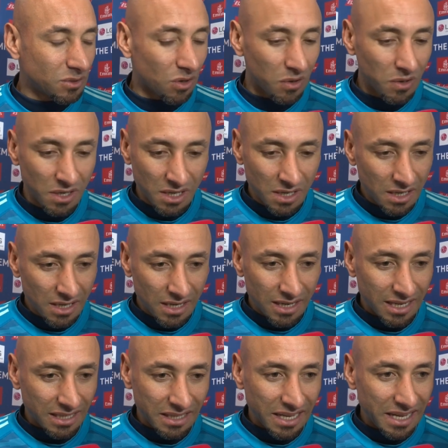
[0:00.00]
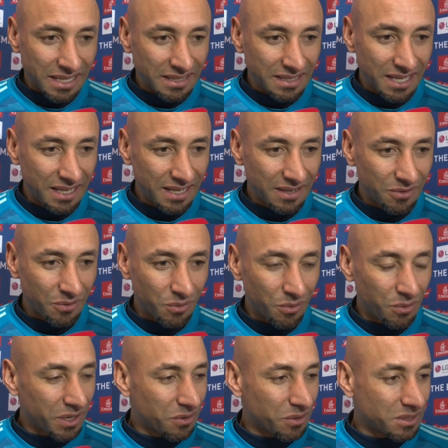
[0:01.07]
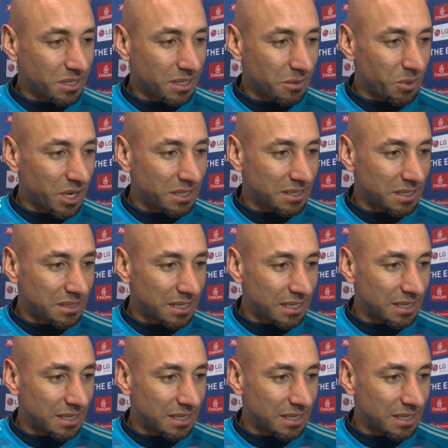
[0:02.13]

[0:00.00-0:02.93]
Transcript: So at the end, we could celebrate it.